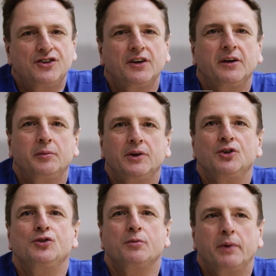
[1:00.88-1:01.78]
injury we
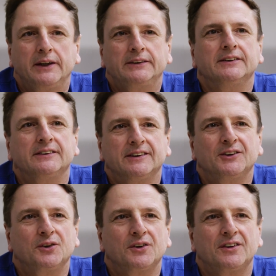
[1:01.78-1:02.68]
do to patients
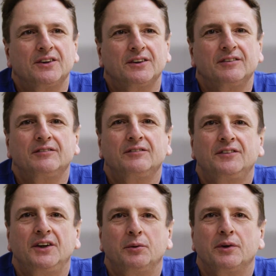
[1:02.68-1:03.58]
in order to
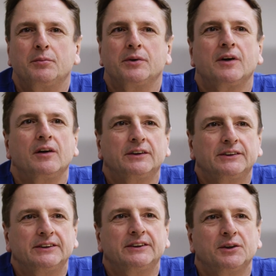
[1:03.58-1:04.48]
deal with the
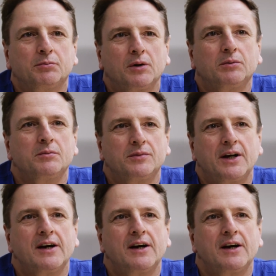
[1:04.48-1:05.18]
pathologies that the problems